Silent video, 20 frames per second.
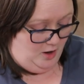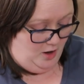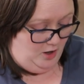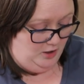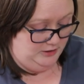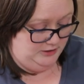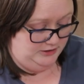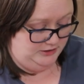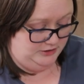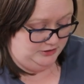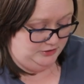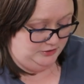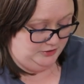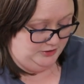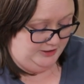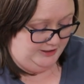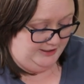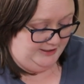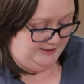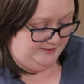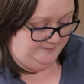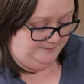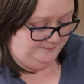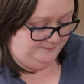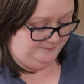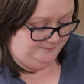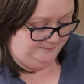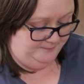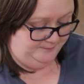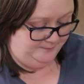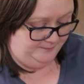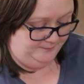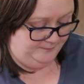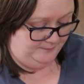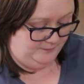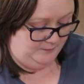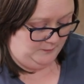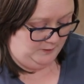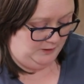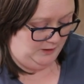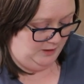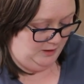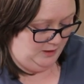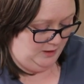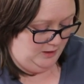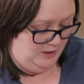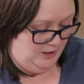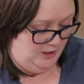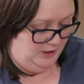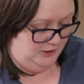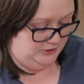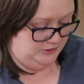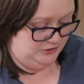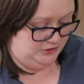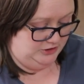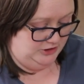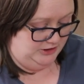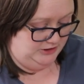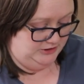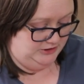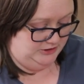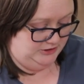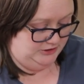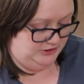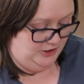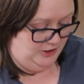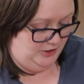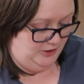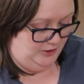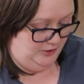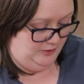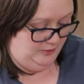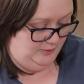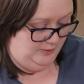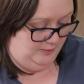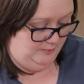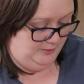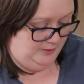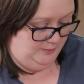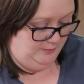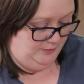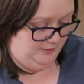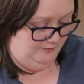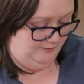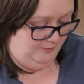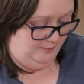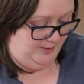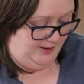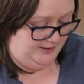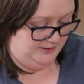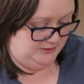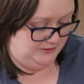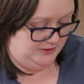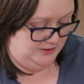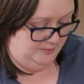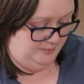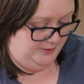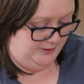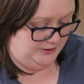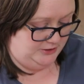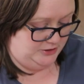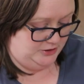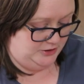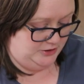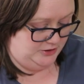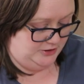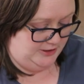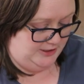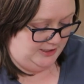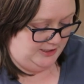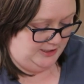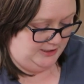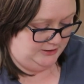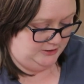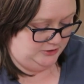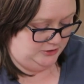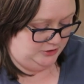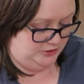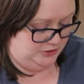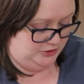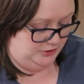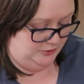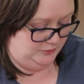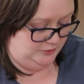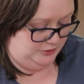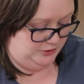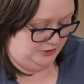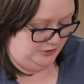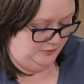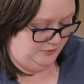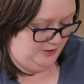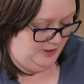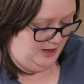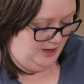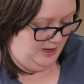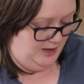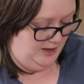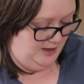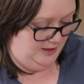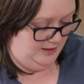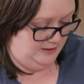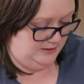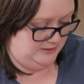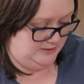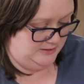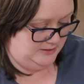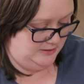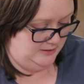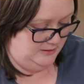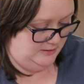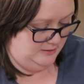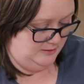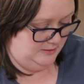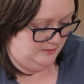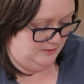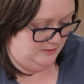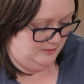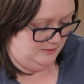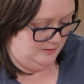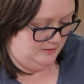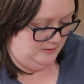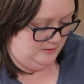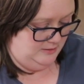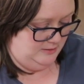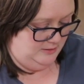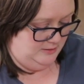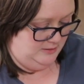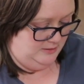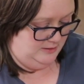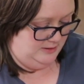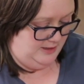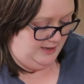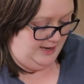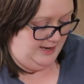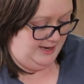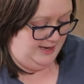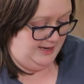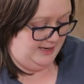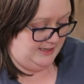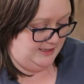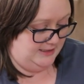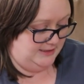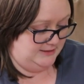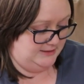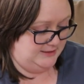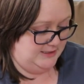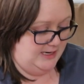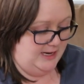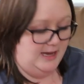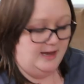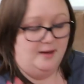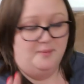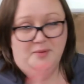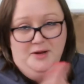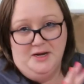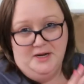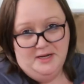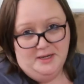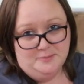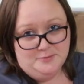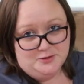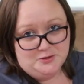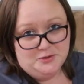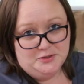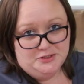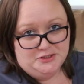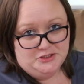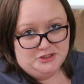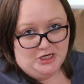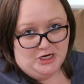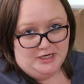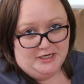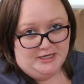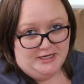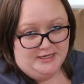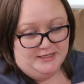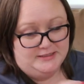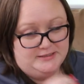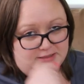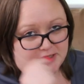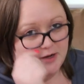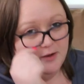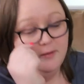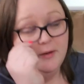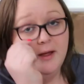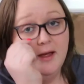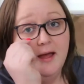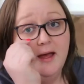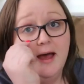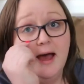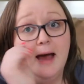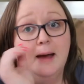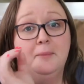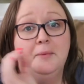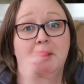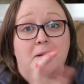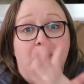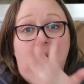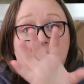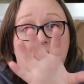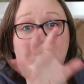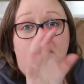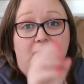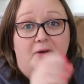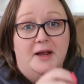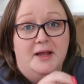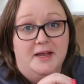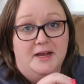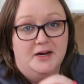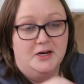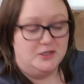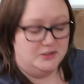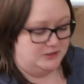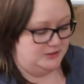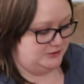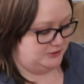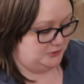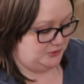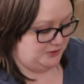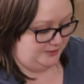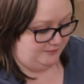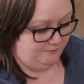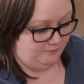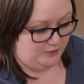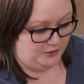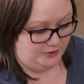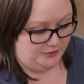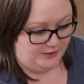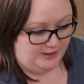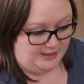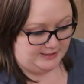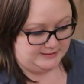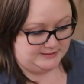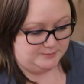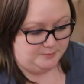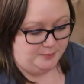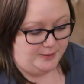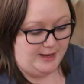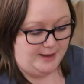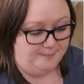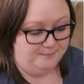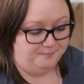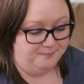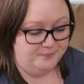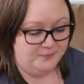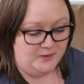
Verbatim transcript: on the screen just so I'm going to move it back to the picture that I showed you guys and I'm, I'm screenshotting it so I'm going to put it right here on the screen for you guys but